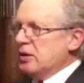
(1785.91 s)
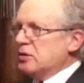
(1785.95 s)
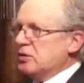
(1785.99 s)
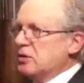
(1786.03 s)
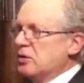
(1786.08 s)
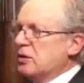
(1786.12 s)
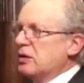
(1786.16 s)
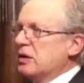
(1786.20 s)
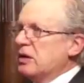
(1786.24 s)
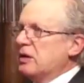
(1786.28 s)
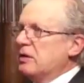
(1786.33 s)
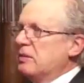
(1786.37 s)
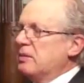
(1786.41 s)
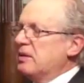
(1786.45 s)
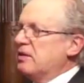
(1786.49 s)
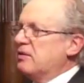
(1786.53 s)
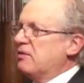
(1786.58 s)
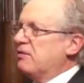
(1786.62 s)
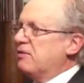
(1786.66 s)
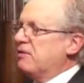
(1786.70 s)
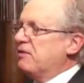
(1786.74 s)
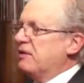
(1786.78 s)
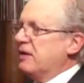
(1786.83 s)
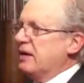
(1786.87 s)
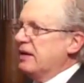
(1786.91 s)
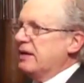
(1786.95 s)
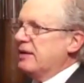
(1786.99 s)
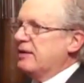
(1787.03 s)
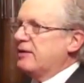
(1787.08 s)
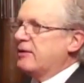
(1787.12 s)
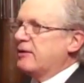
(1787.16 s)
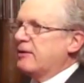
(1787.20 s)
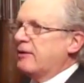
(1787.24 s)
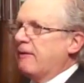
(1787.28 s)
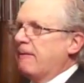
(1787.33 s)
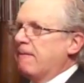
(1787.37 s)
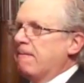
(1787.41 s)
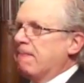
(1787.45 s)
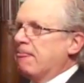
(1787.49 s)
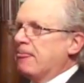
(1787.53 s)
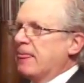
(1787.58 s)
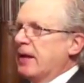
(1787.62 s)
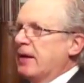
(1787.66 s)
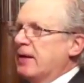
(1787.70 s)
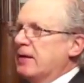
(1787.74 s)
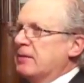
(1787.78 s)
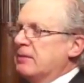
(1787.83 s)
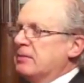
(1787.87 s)
You're talking about faith,
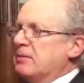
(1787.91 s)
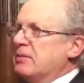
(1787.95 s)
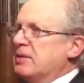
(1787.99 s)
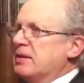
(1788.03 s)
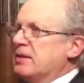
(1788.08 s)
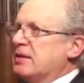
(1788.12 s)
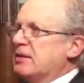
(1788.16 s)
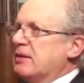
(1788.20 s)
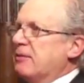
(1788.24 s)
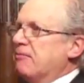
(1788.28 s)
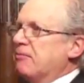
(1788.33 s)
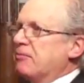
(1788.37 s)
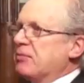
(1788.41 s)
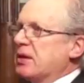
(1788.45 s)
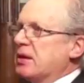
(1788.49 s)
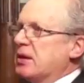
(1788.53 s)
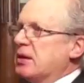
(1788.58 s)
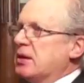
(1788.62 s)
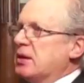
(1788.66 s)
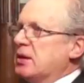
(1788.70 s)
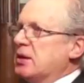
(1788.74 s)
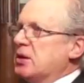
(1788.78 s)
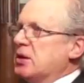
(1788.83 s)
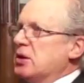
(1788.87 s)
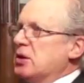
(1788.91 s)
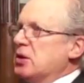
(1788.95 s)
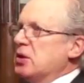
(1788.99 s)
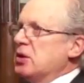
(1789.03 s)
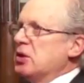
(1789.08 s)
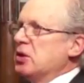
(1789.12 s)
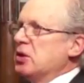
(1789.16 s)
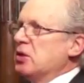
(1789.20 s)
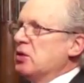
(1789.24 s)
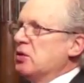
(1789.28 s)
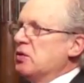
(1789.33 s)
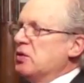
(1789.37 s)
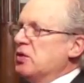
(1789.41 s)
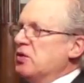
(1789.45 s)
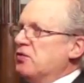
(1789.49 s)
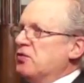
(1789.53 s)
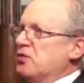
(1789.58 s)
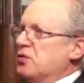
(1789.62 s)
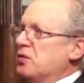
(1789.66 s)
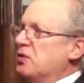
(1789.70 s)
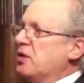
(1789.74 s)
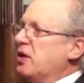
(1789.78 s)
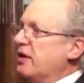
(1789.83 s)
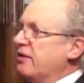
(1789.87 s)
but you know,
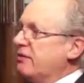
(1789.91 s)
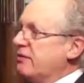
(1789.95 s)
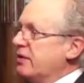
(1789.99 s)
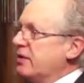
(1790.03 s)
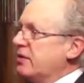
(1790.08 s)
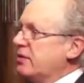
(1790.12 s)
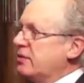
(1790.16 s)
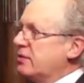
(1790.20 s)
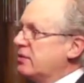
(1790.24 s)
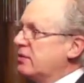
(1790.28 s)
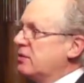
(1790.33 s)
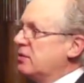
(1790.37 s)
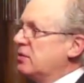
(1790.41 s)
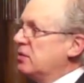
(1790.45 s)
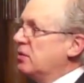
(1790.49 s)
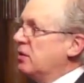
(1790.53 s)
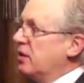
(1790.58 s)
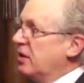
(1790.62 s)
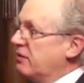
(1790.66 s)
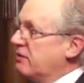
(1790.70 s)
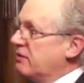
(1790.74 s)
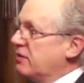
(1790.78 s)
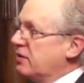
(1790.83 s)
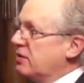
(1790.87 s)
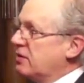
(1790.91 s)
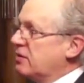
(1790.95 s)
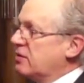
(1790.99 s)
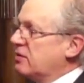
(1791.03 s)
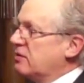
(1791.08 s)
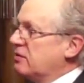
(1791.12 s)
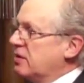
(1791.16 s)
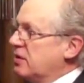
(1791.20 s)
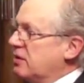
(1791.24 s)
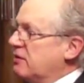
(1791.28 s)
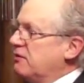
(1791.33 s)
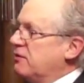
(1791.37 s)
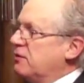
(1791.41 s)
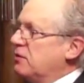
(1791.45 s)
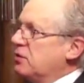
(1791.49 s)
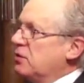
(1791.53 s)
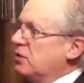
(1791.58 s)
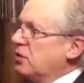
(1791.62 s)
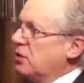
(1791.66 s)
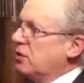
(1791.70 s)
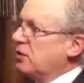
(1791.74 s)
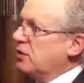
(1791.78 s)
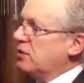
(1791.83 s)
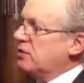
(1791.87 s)
if you have it, you have it. But if you
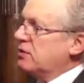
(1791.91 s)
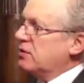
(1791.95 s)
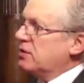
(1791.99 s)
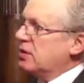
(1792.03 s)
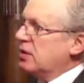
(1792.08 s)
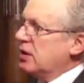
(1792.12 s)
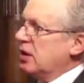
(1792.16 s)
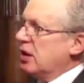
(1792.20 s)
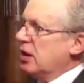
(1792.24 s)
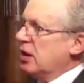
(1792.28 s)
don't,